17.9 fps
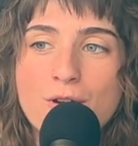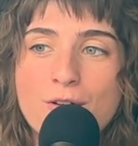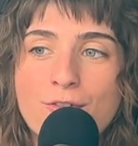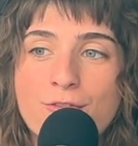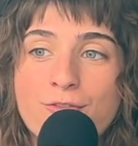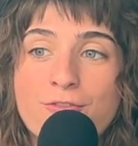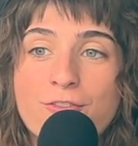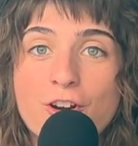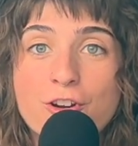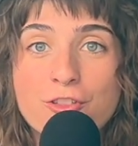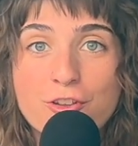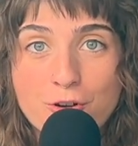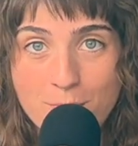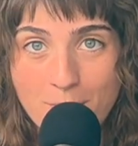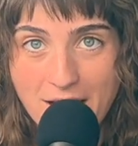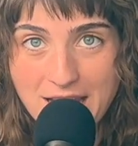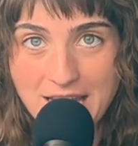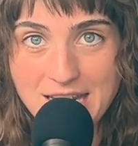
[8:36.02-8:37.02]
further
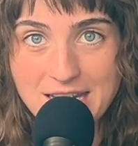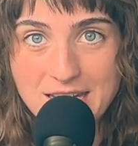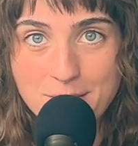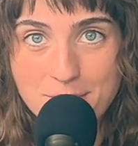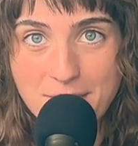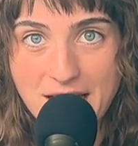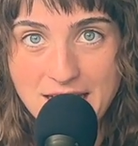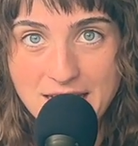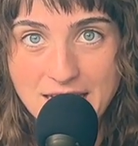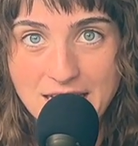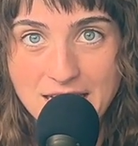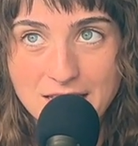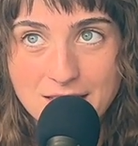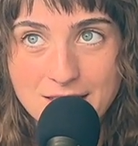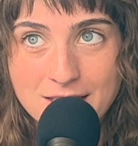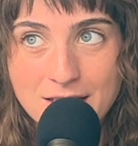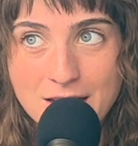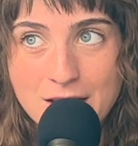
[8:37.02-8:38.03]
my
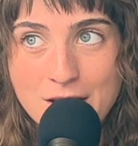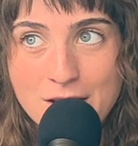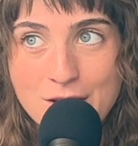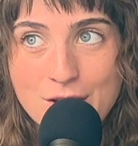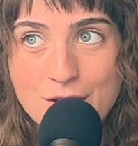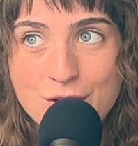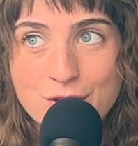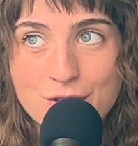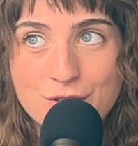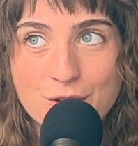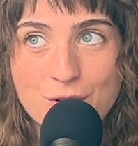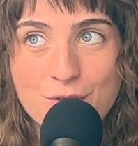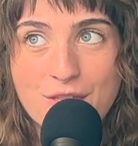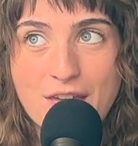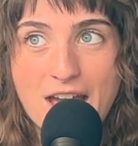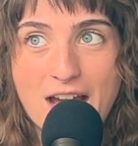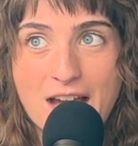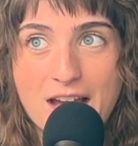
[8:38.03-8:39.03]
independence so
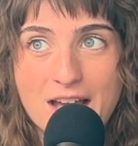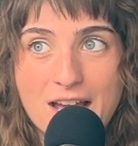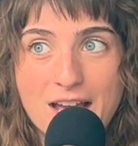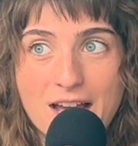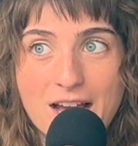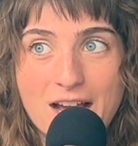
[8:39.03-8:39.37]
that